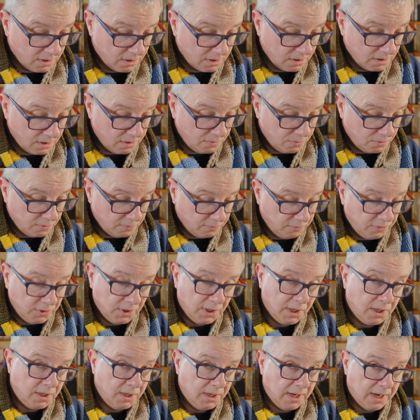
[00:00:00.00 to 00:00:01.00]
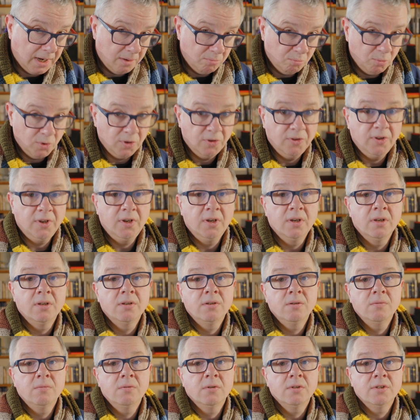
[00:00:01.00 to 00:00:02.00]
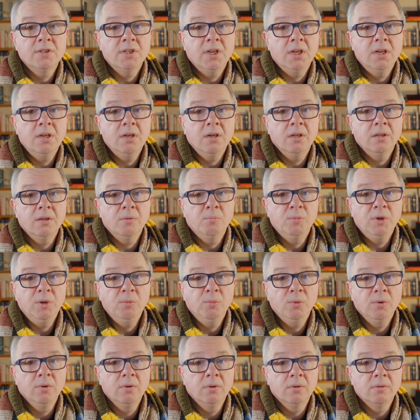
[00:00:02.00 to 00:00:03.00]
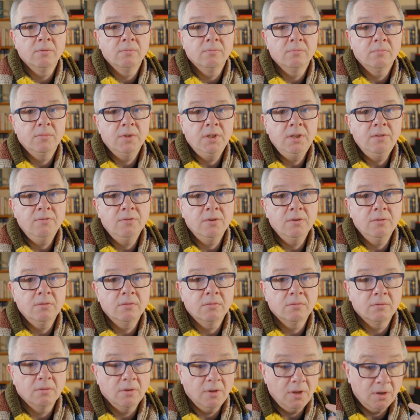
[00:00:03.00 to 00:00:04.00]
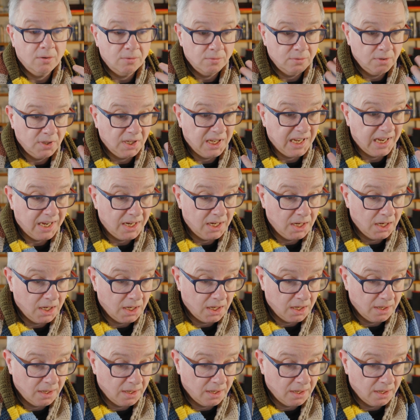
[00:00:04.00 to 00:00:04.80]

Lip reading: They won't feel any empathy towards any other people, even their own kin.